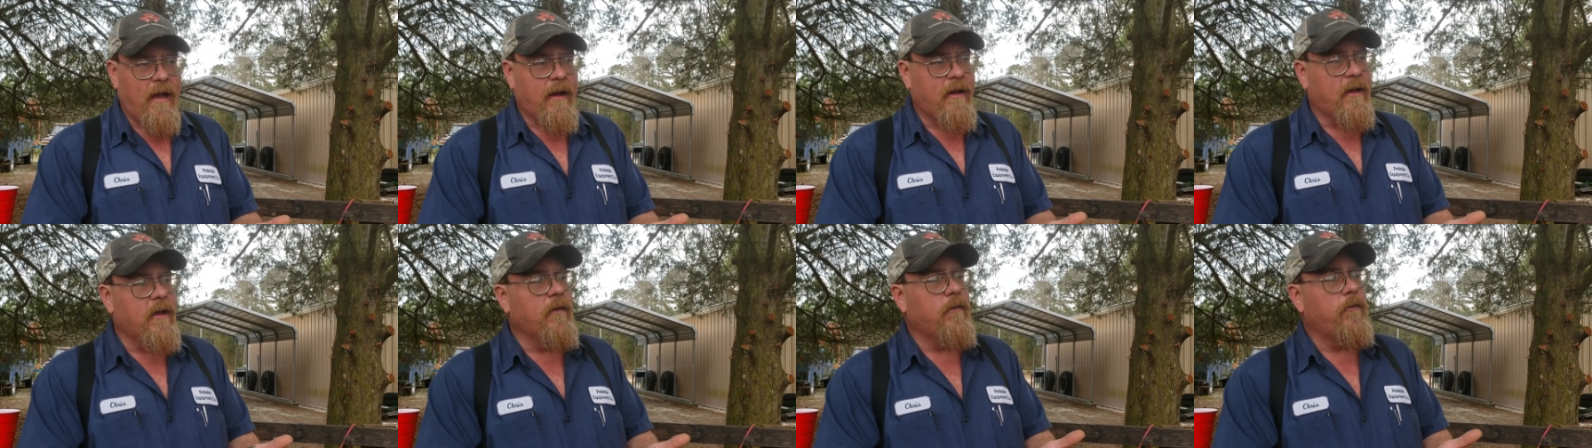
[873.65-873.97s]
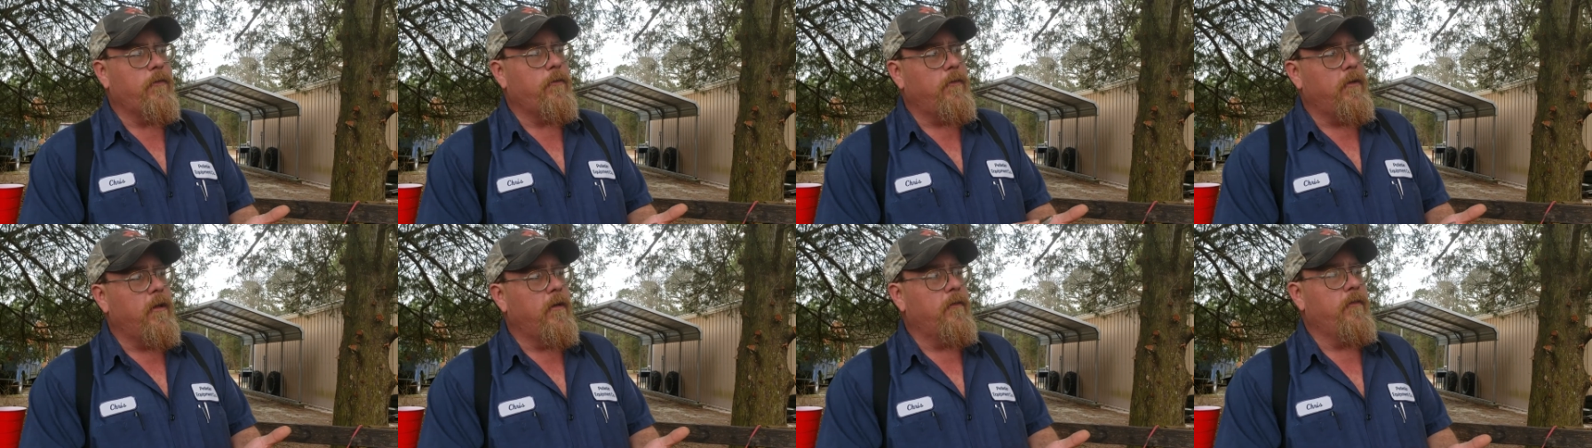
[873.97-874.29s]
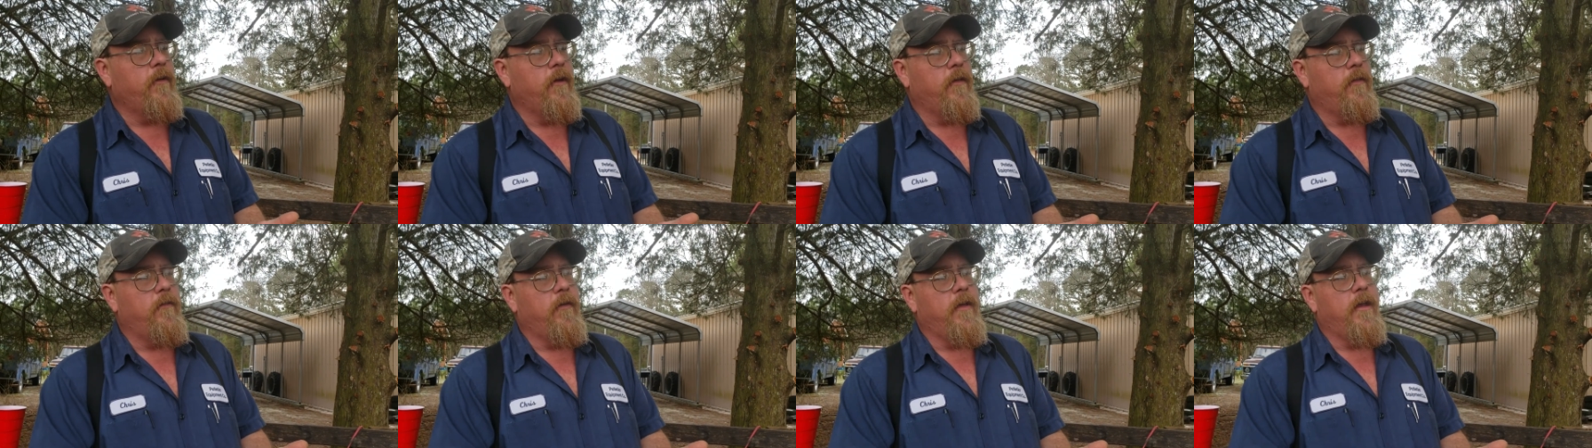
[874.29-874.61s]
I cover stuff
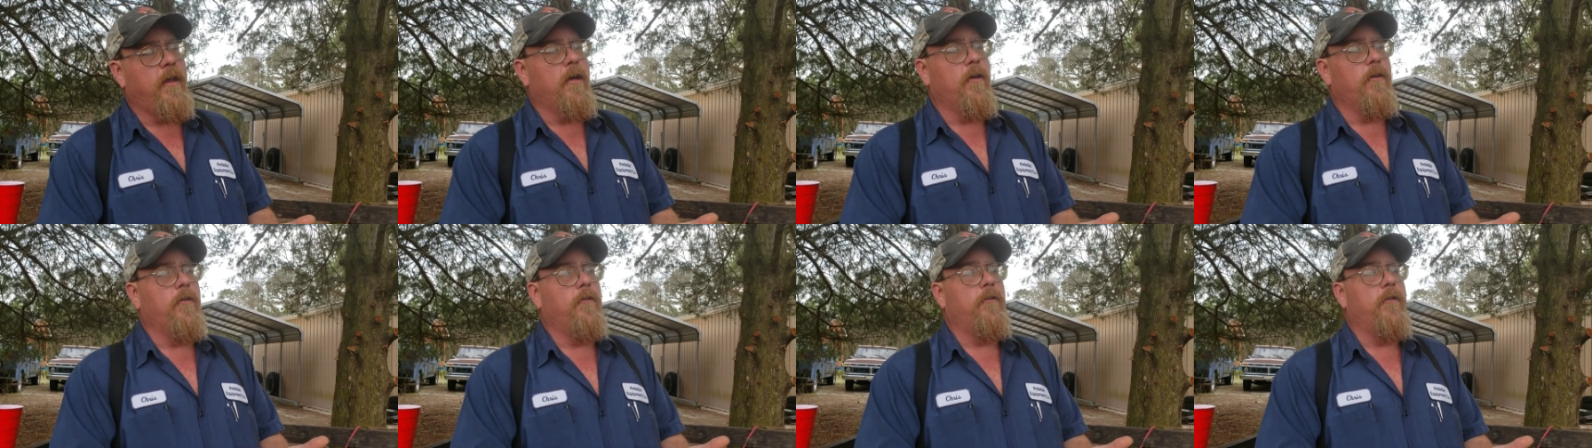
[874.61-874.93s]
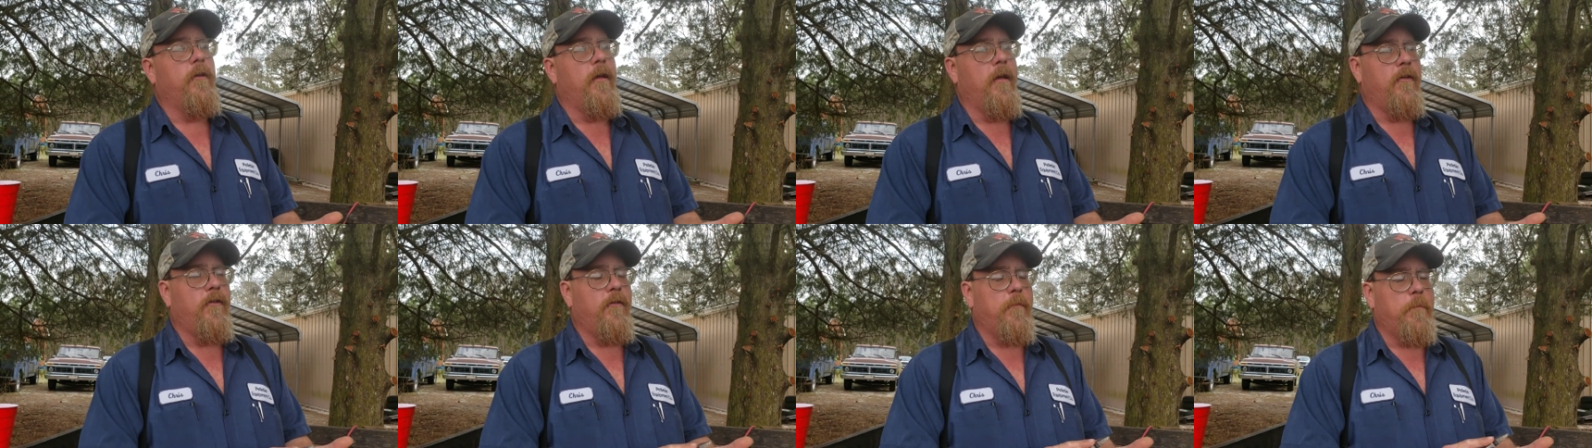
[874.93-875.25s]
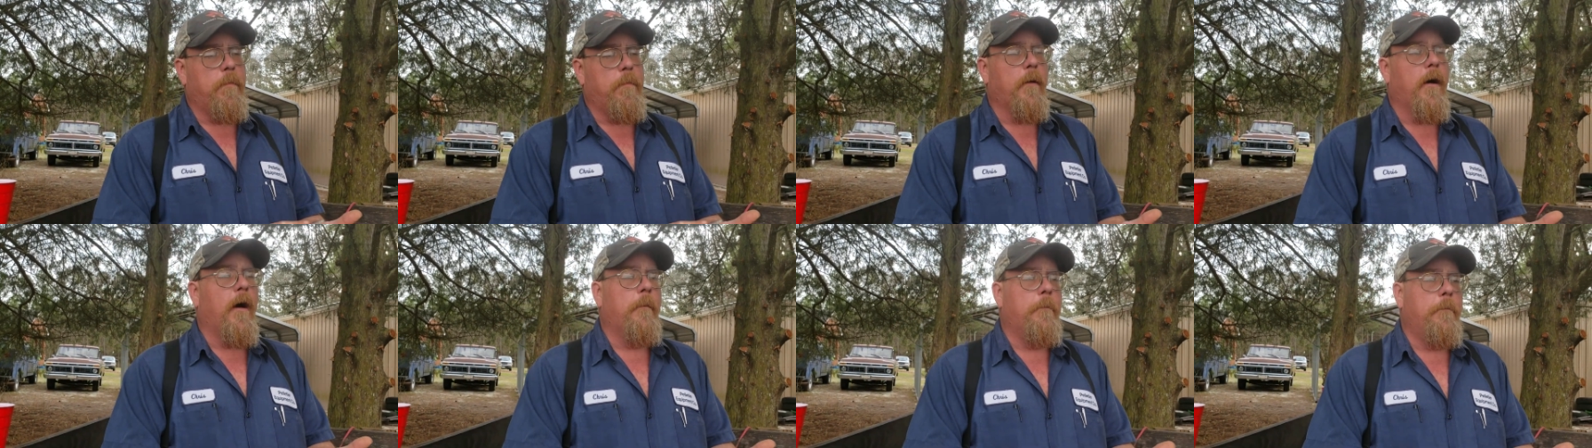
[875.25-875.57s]
in other videos that
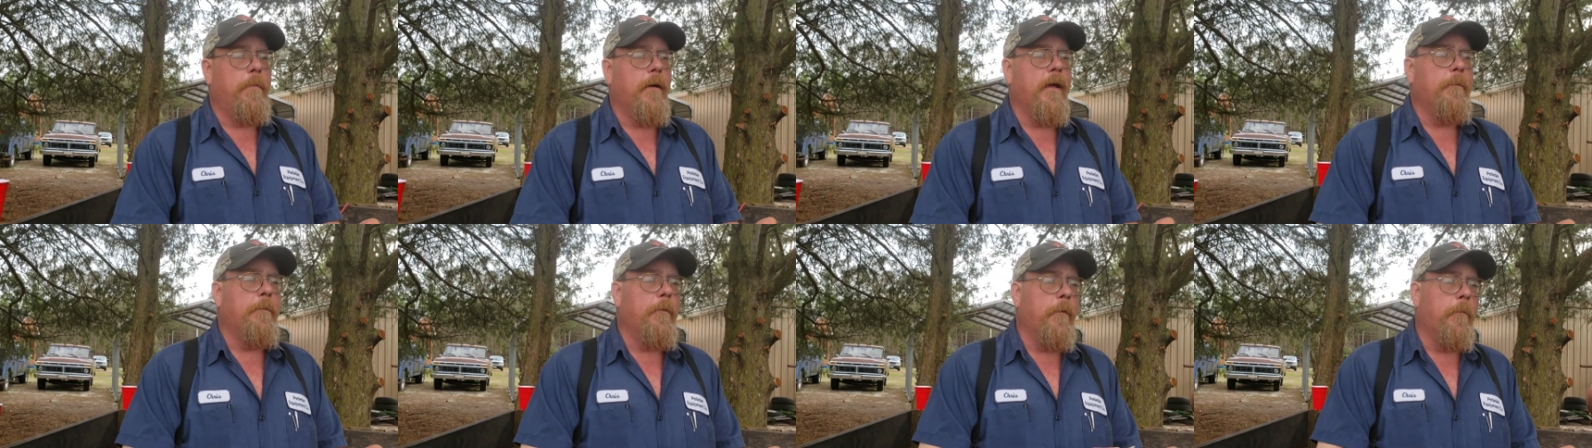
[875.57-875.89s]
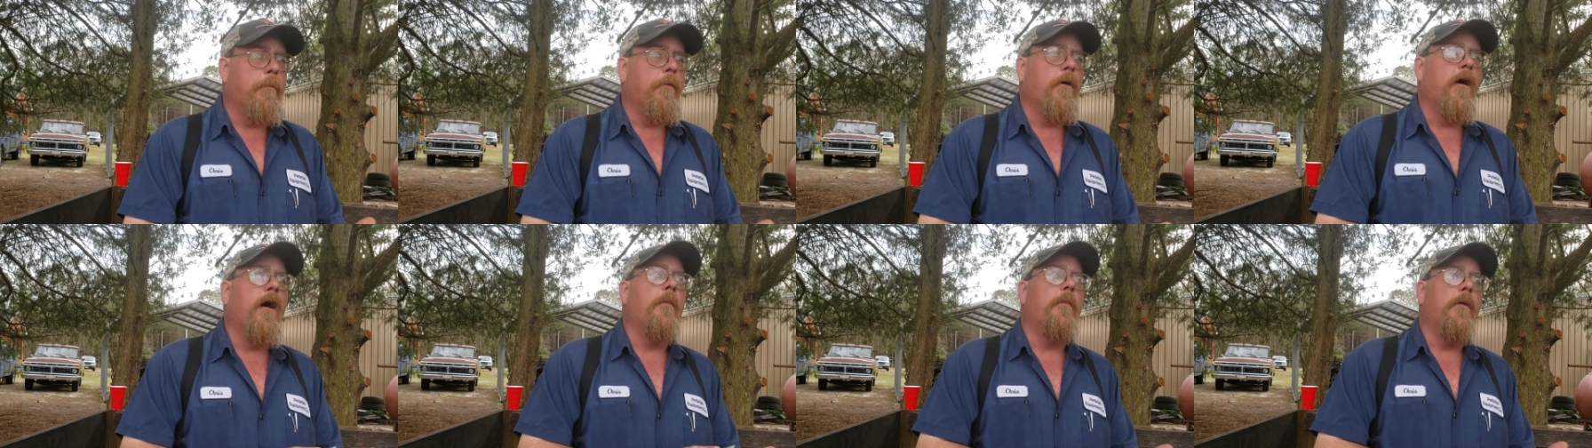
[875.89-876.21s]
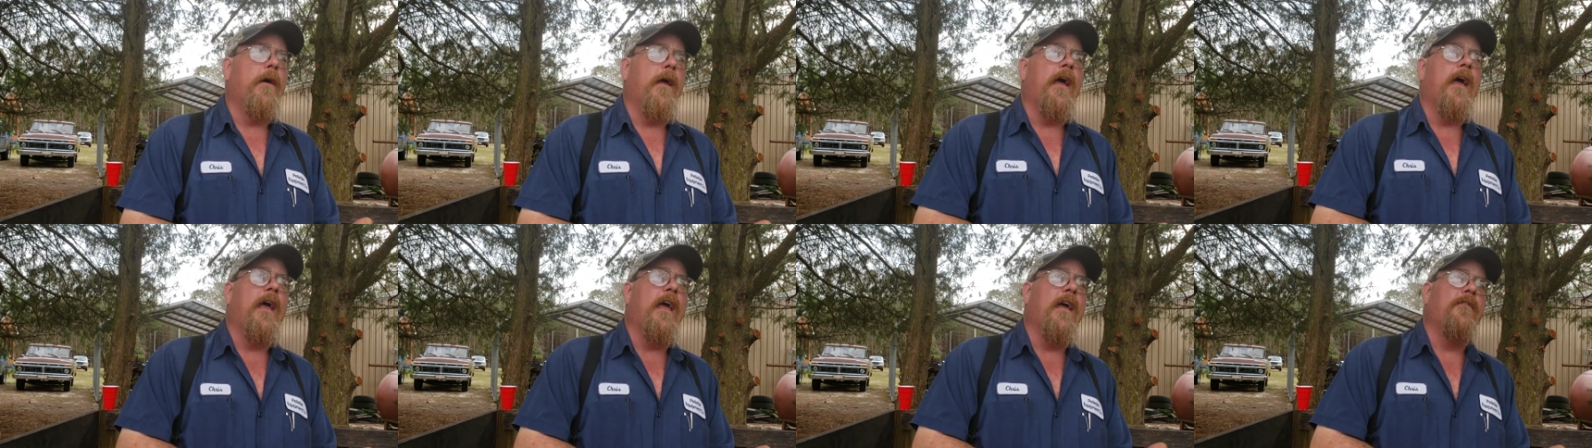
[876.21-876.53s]
pro people
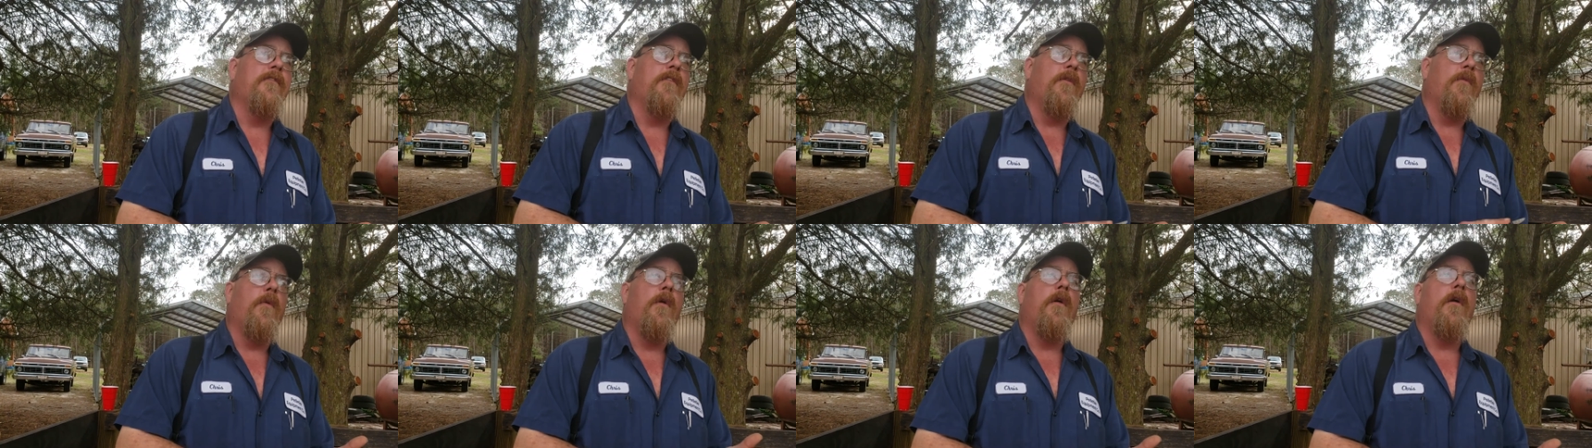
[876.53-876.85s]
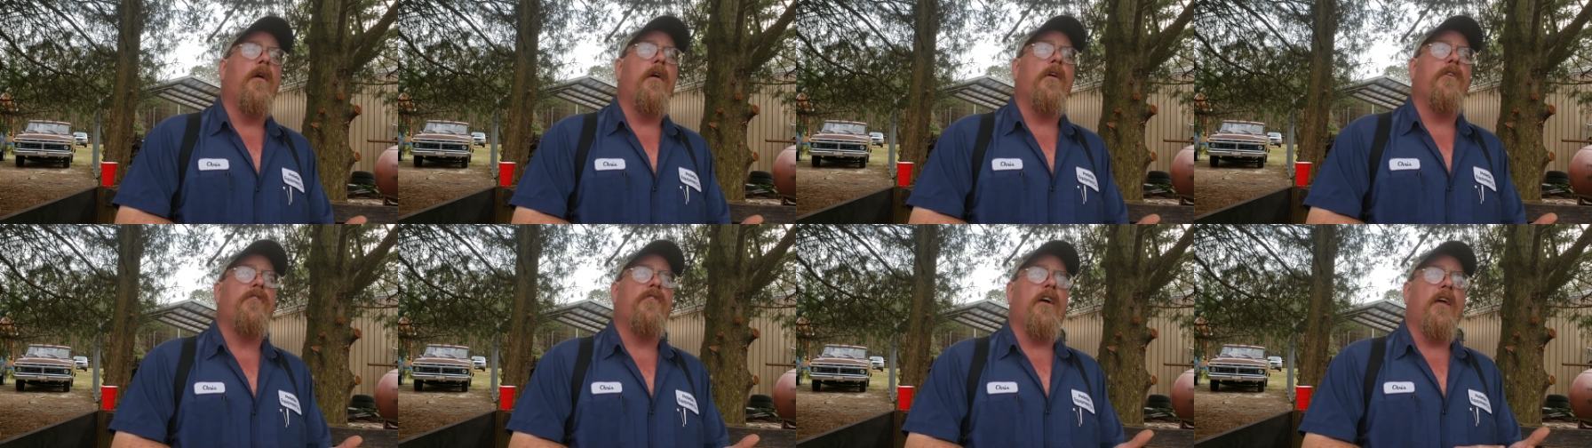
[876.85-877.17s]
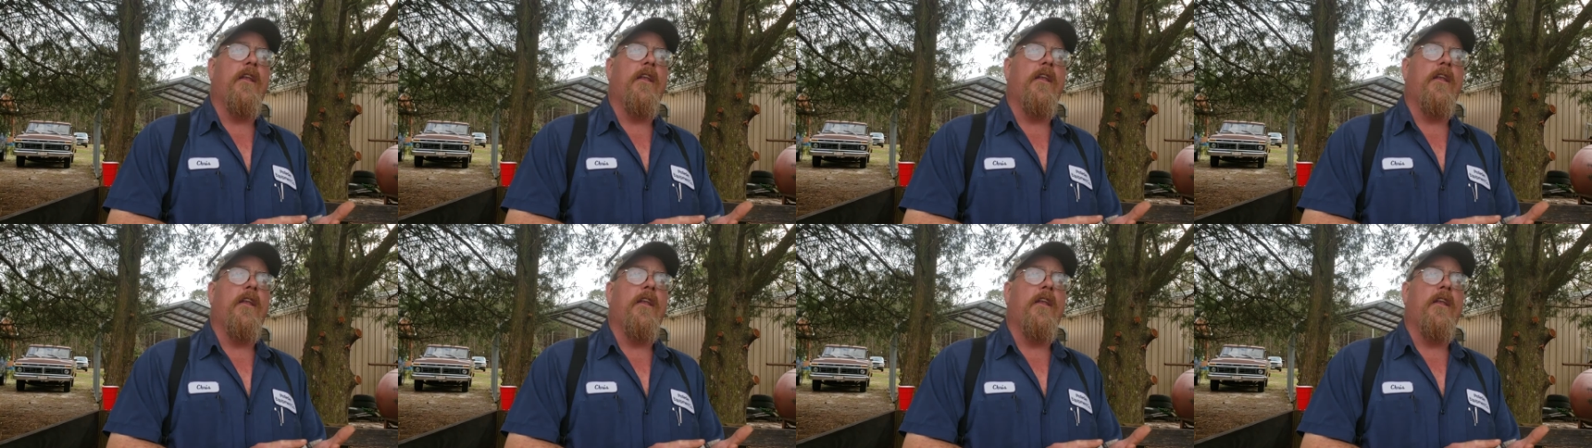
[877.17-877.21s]
probably haven't watched.